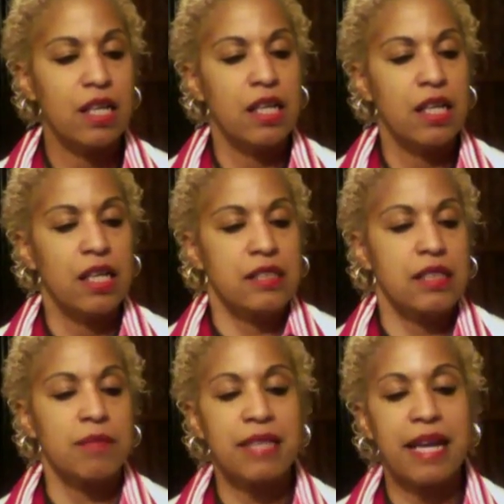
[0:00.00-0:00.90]

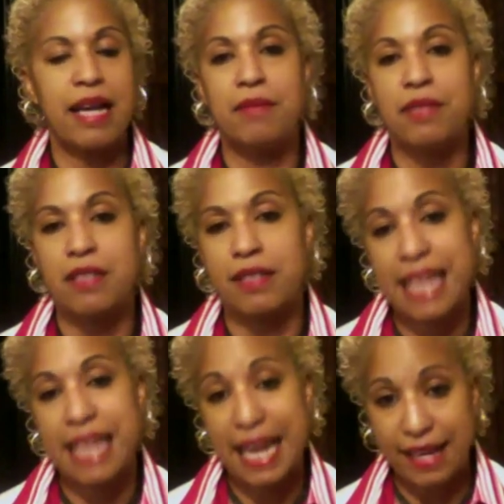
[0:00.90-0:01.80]
Sometimes
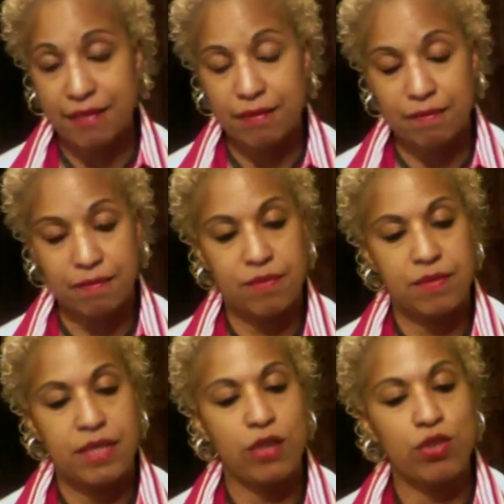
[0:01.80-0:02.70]
Dane
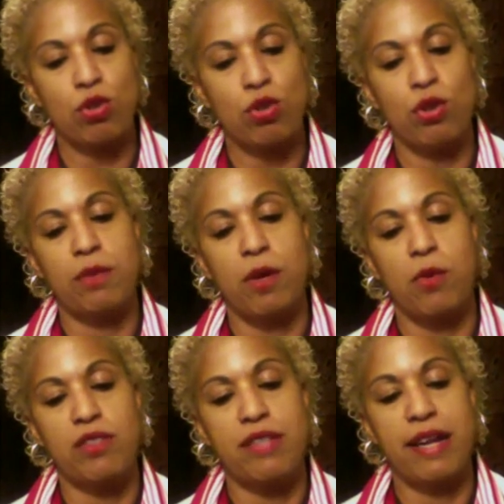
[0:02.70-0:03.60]
tells stories about one
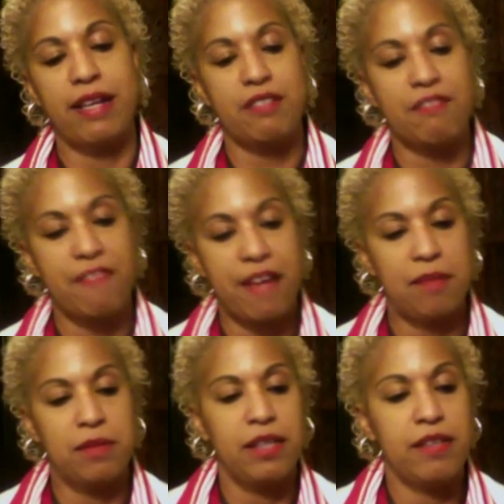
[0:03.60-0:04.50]
side of his
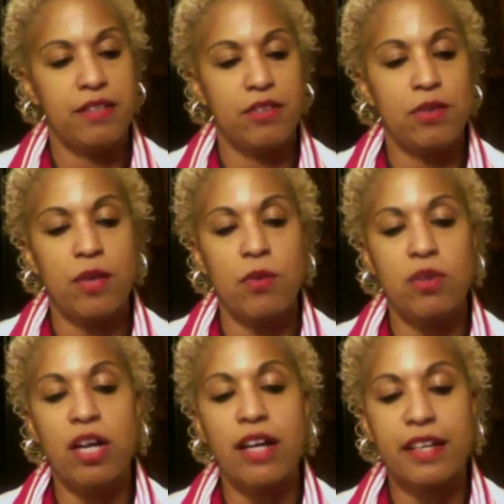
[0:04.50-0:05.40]
family that though they were
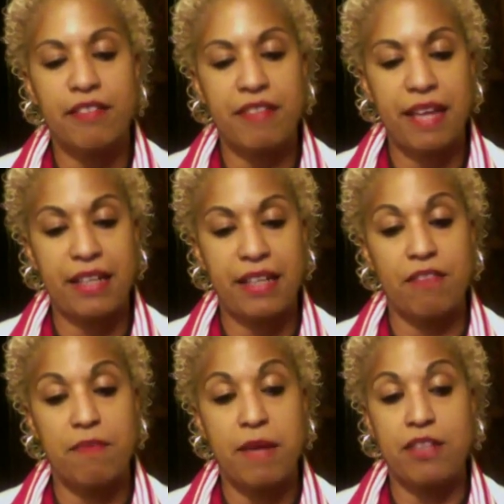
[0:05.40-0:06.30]
lucky if they had enough
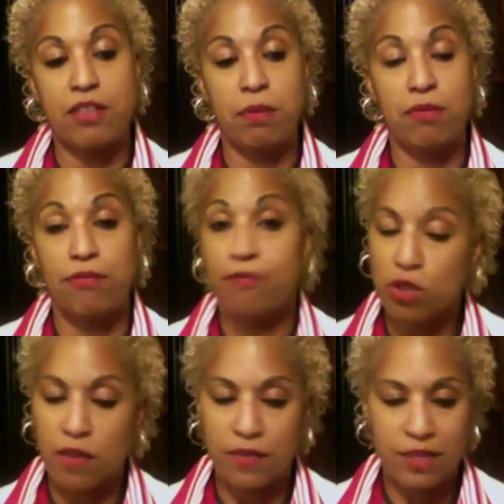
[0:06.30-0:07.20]
money to put food
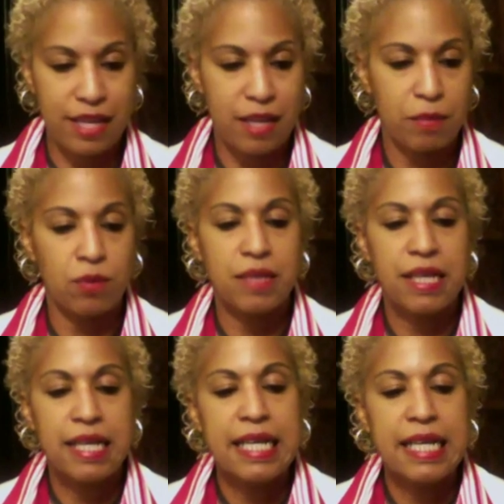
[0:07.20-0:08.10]
on the table,
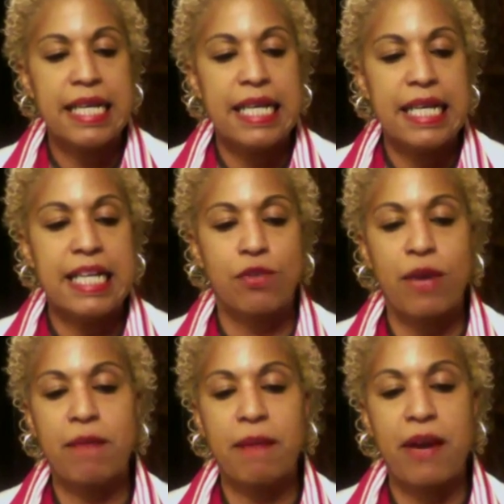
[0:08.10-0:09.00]
his
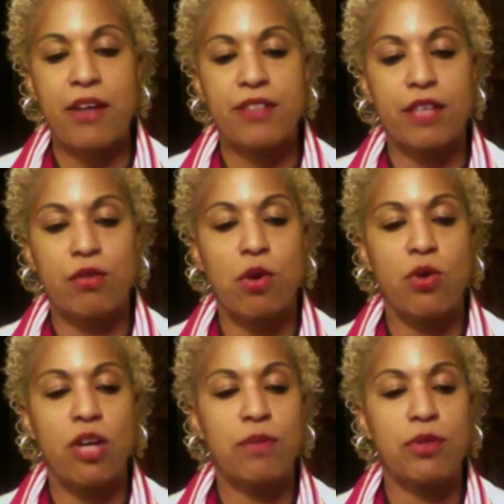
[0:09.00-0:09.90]
grandparents had grown
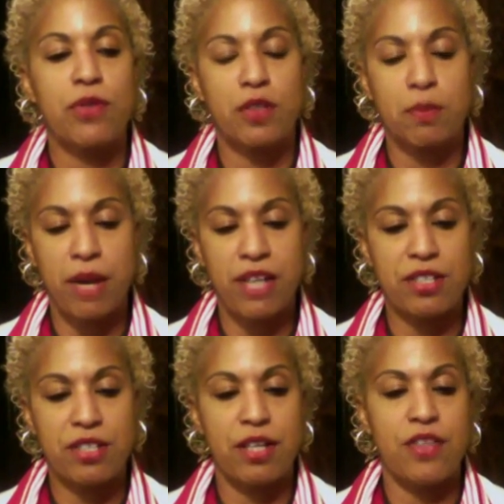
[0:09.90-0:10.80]
up during the
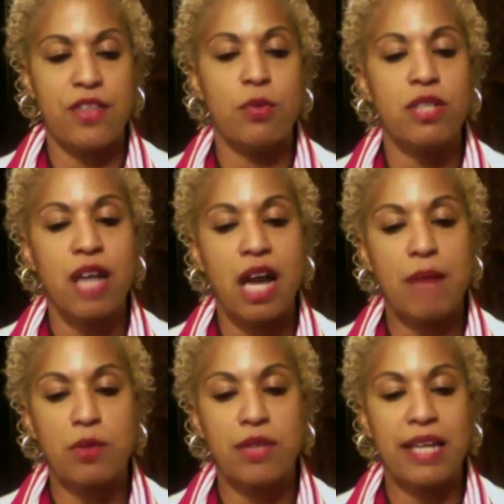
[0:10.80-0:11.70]
Depression, and there were times
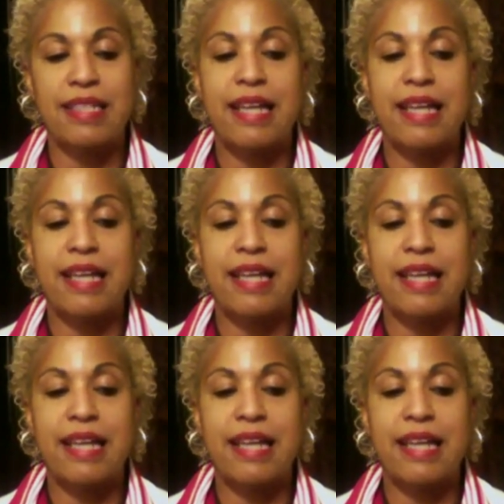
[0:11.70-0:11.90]
when they didn't have